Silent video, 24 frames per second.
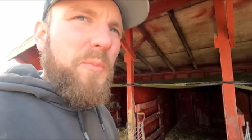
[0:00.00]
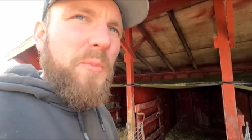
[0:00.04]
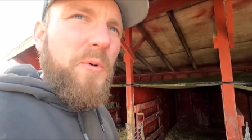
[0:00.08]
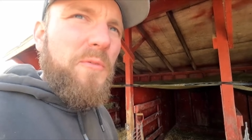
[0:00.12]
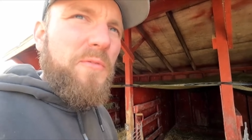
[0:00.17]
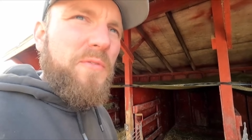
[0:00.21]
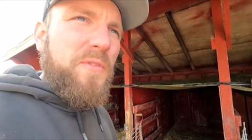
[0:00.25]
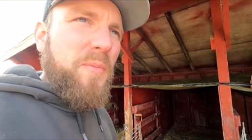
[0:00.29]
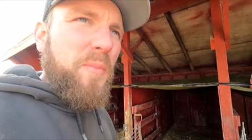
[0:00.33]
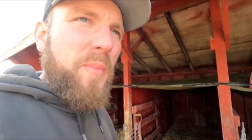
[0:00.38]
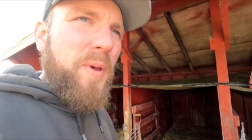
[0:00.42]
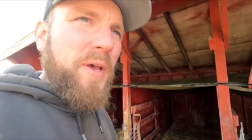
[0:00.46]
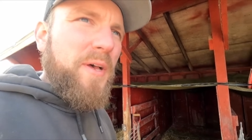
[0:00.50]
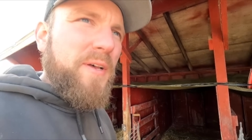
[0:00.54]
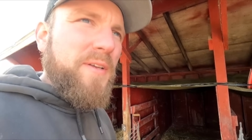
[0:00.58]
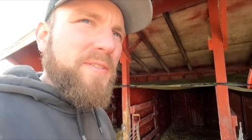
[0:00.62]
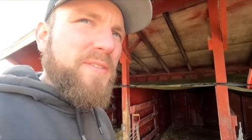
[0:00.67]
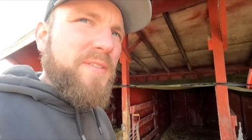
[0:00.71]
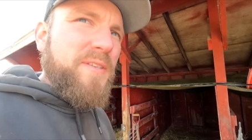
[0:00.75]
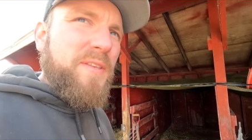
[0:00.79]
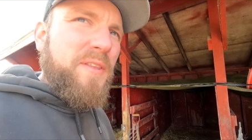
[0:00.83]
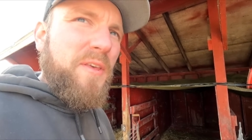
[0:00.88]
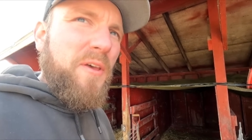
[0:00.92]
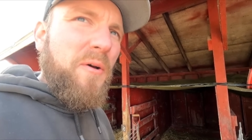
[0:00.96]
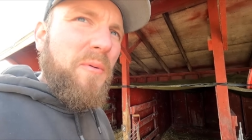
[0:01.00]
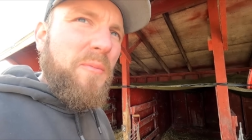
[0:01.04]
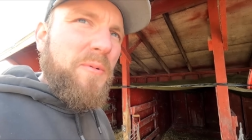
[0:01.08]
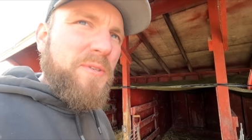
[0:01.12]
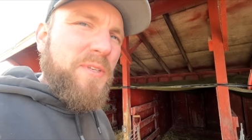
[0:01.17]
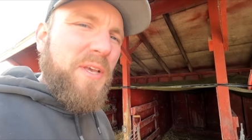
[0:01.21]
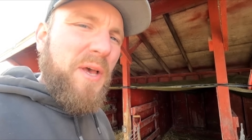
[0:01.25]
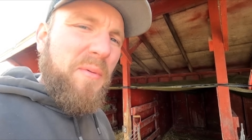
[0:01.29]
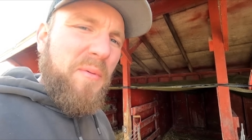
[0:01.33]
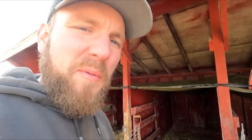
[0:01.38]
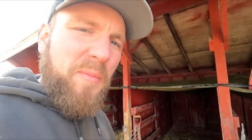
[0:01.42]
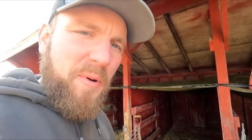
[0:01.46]
we're moving the bales, they
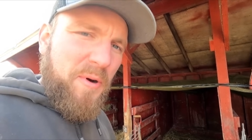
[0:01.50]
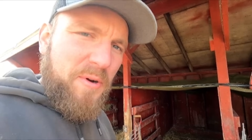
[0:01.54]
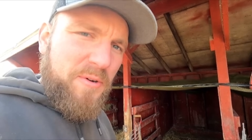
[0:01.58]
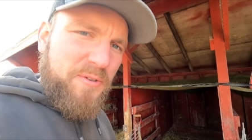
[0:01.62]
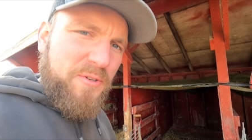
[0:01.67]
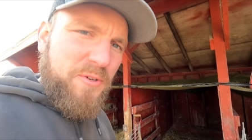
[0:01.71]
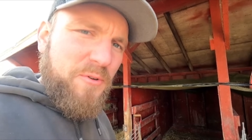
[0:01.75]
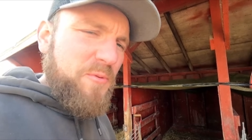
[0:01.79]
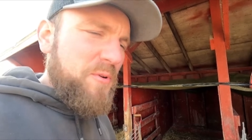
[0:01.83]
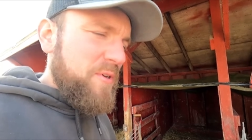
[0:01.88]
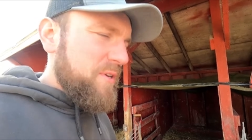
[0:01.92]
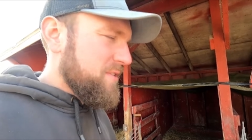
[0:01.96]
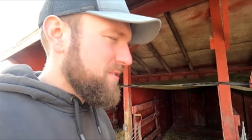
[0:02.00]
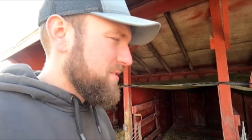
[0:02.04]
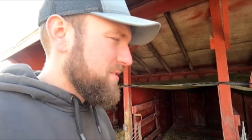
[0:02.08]
almost come apart too